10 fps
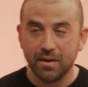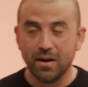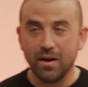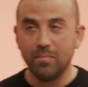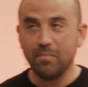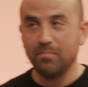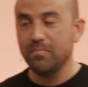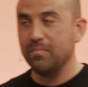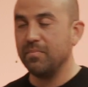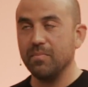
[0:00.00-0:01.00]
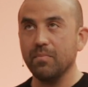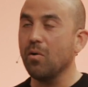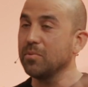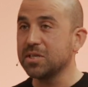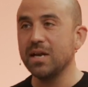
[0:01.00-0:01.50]

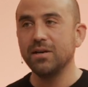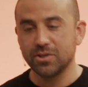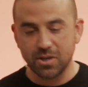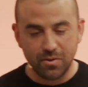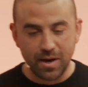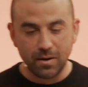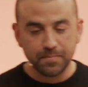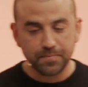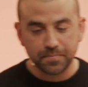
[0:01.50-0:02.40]
almost 10 years ago now,